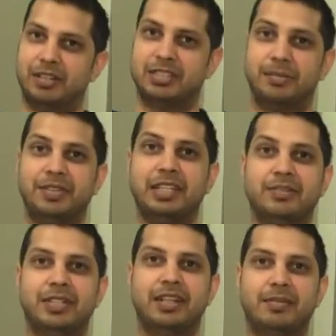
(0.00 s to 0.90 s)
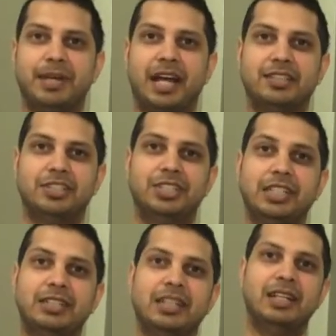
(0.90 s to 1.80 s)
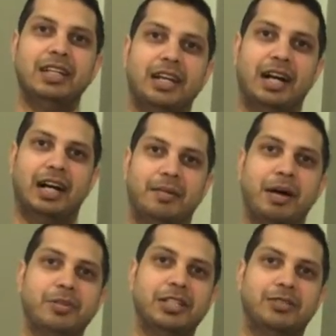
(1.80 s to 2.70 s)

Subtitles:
Some of the things that we've done in the past to cheat how we